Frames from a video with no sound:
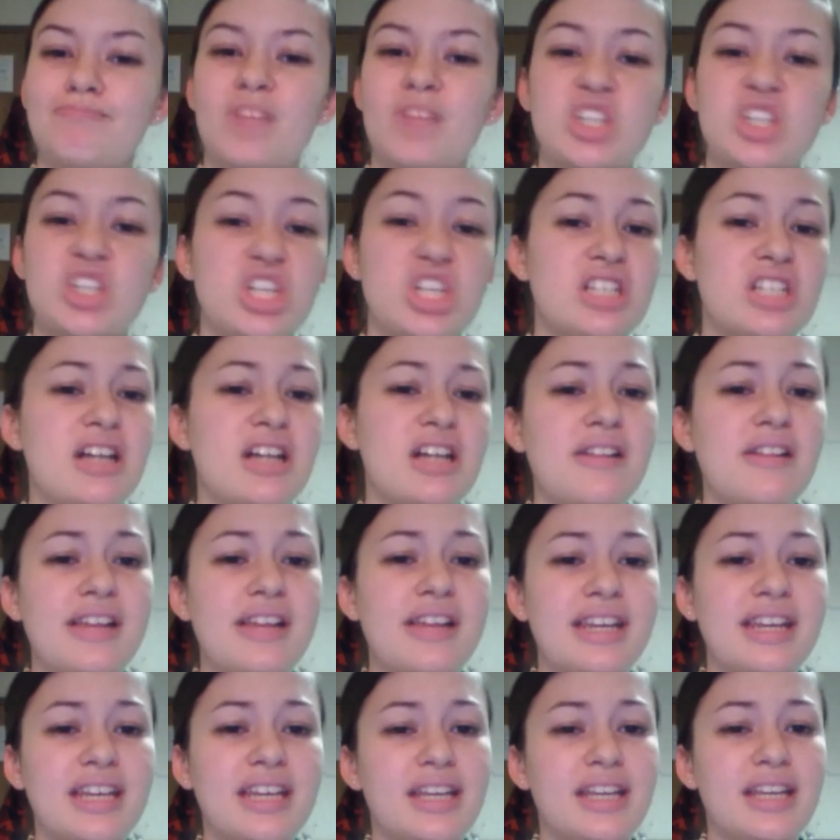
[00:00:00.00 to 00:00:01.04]
She is not
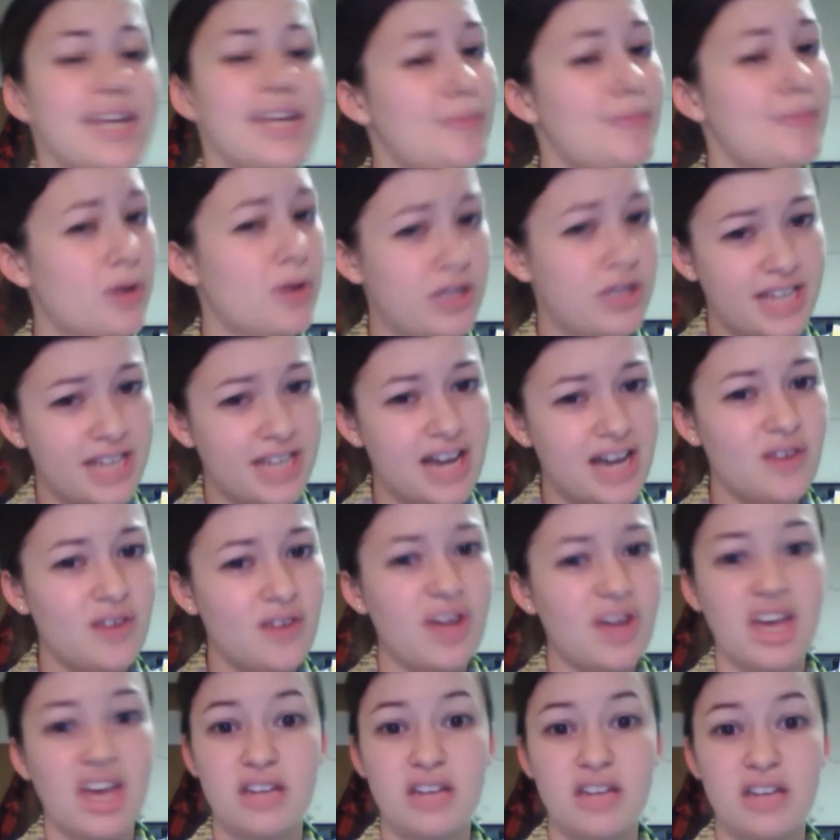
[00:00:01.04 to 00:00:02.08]
letting it keep her down,
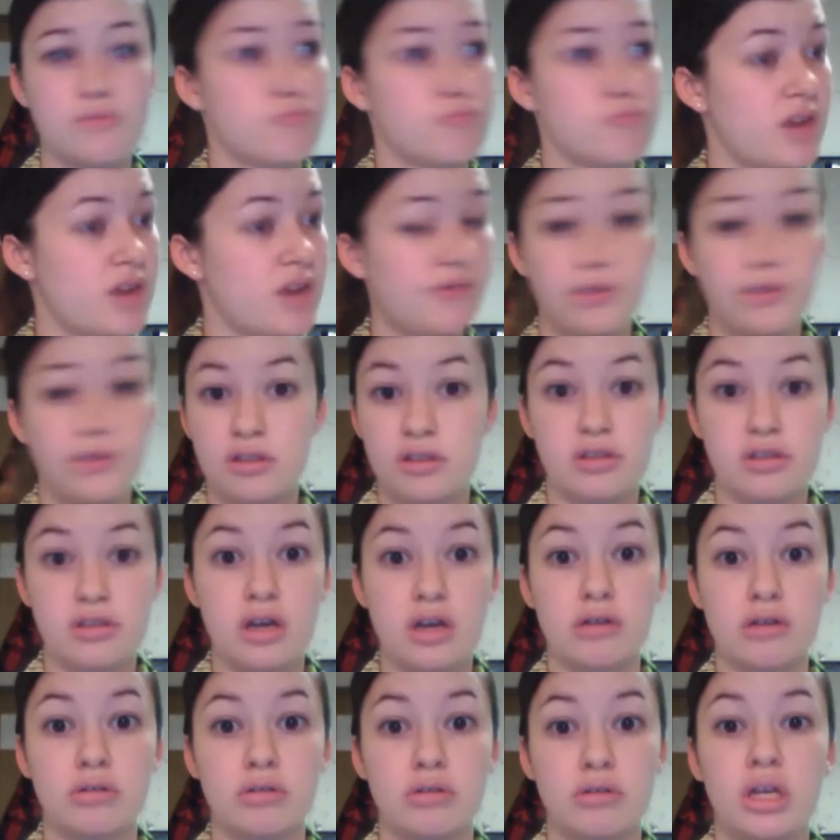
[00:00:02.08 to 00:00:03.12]
and rightfully
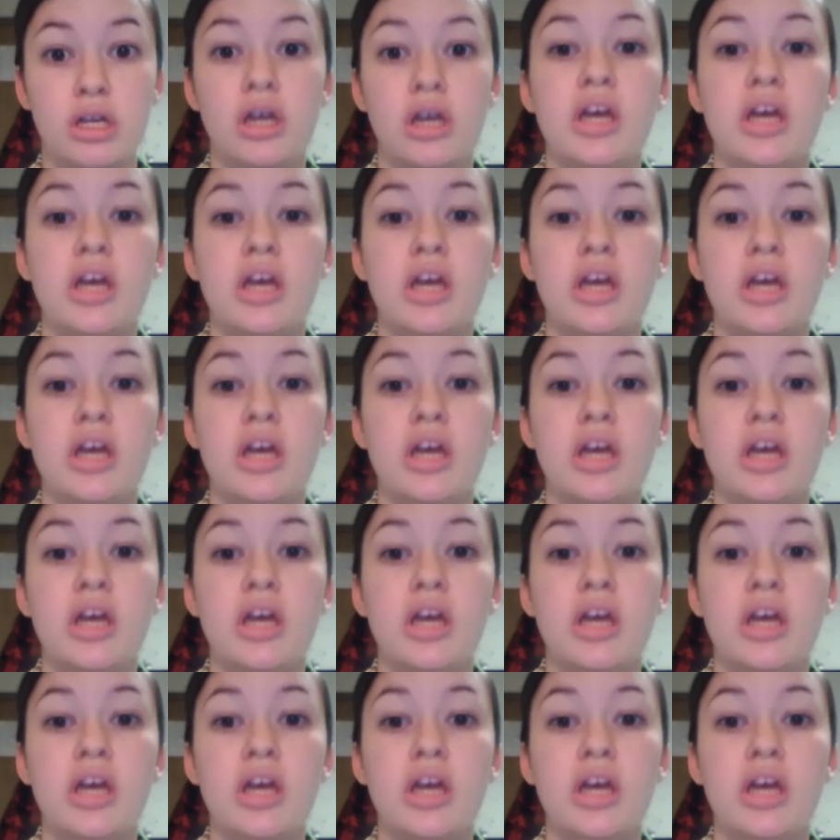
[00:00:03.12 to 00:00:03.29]
so.